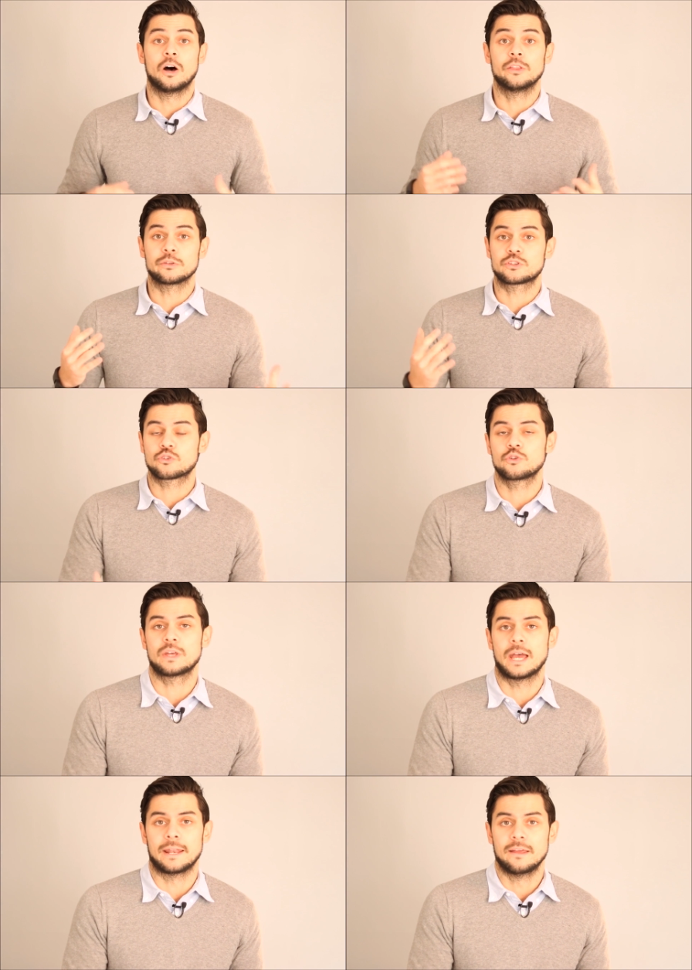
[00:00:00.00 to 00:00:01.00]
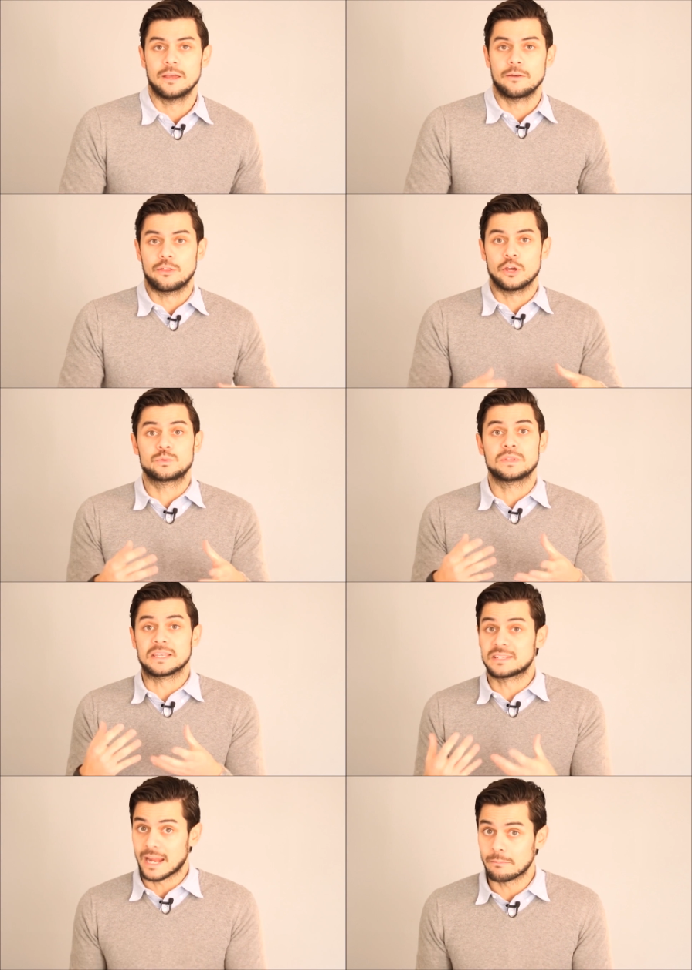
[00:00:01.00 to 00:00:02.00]
Although it's true that those with
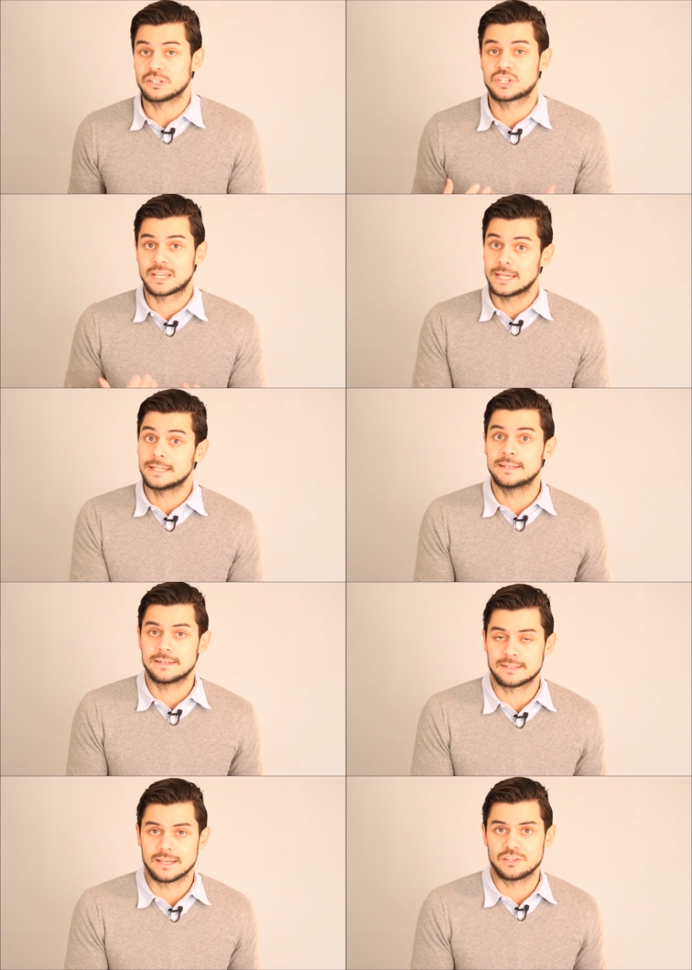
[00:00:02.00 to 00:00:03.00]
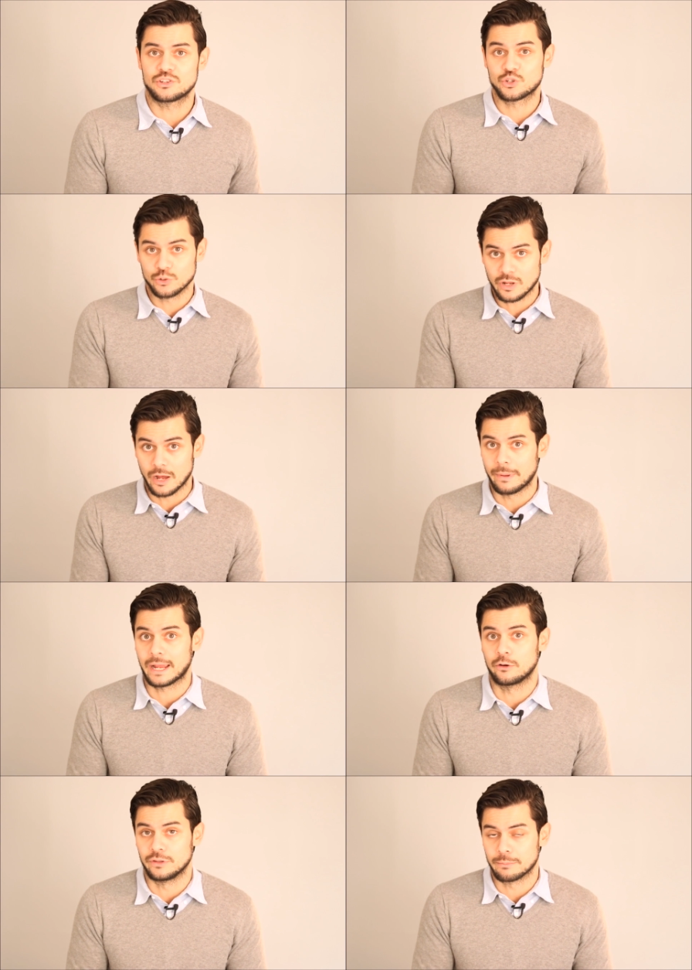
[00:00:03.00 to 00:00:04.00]
established kidney disease should cut
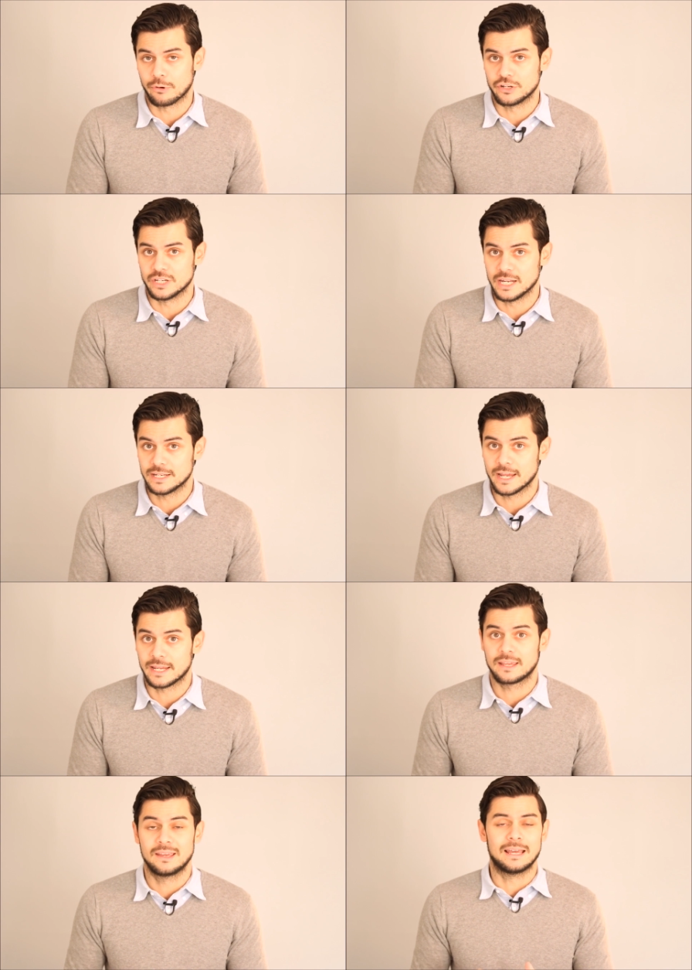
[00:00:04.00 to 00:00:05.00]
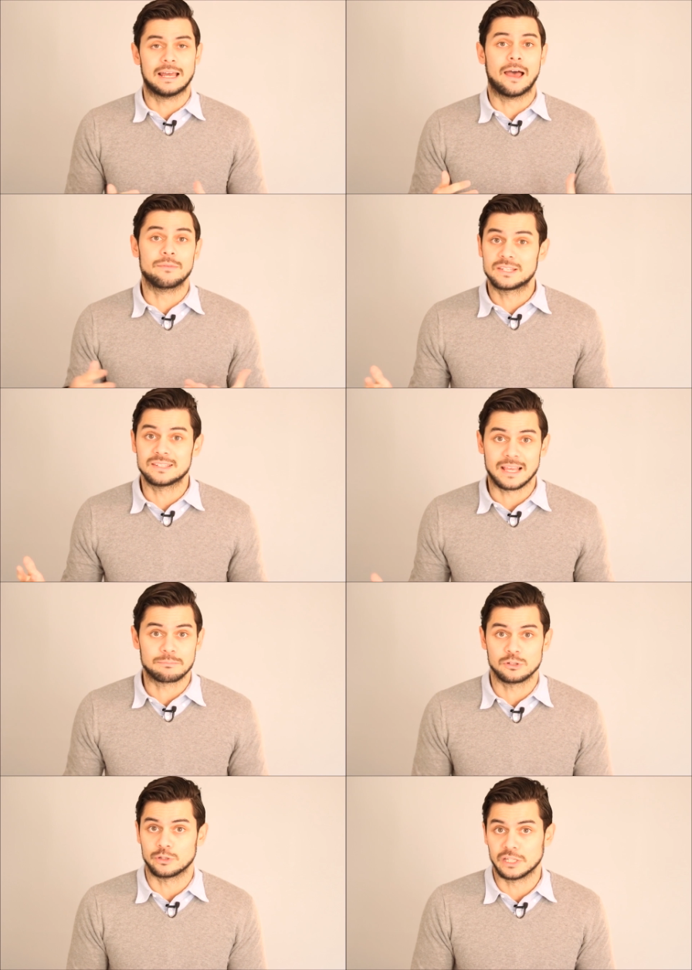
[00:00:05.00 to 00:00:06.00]
back on their protein intake, uh, this is
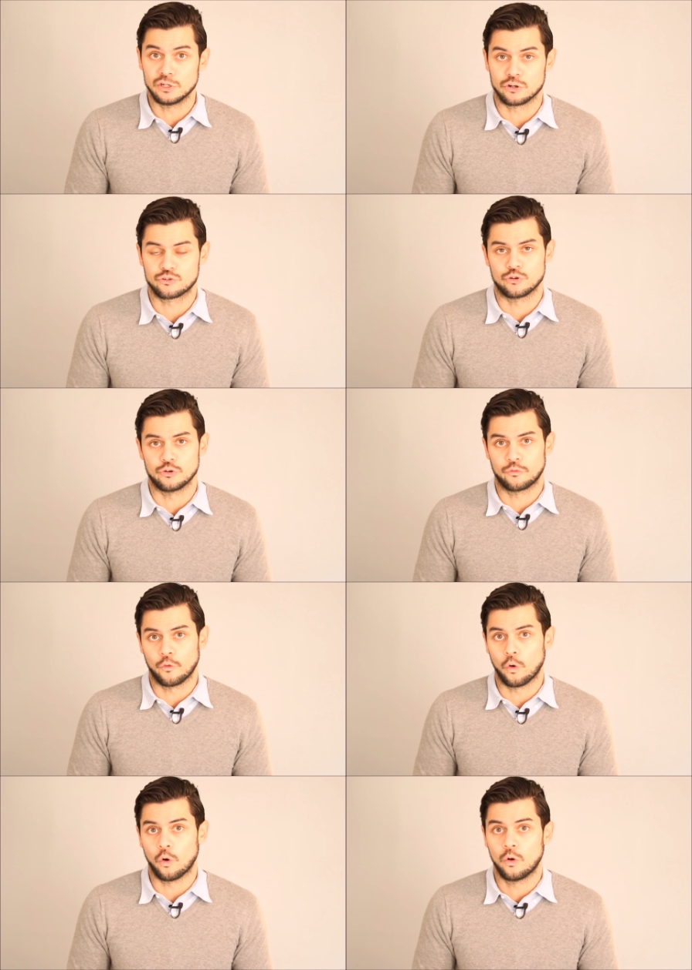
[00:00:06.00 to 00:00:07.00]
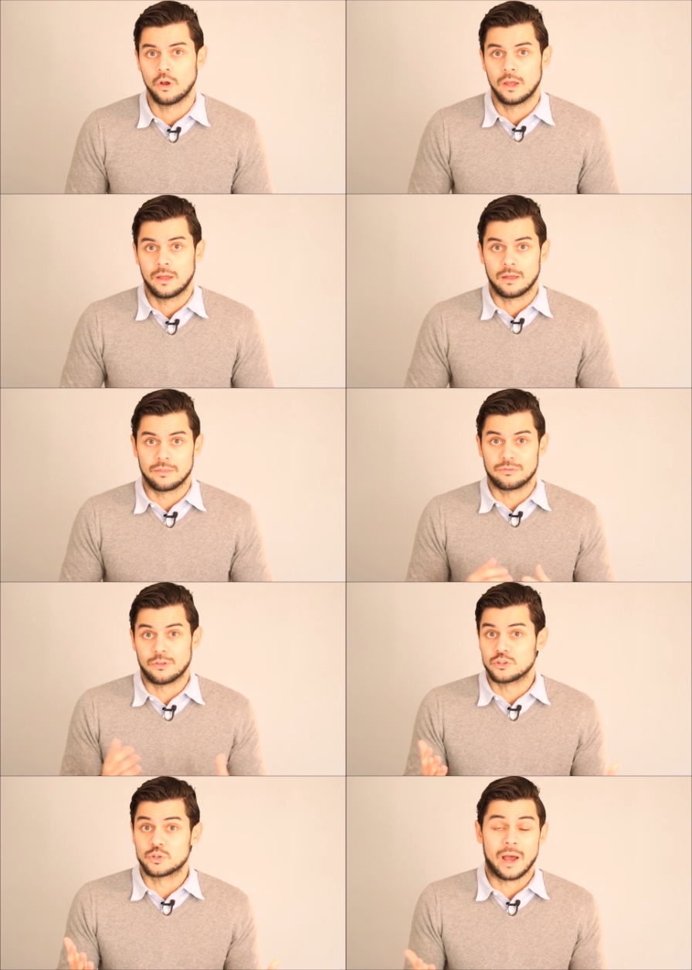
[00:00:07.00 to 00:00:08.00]
absolutely not true for
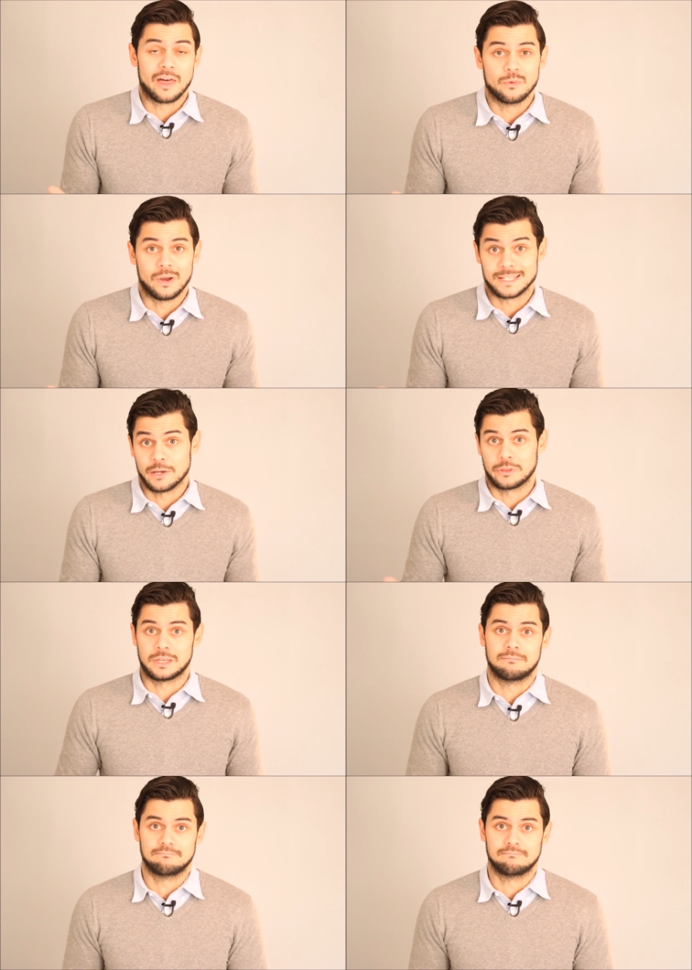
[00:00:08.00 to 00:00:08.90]
those who are otherwise healthy.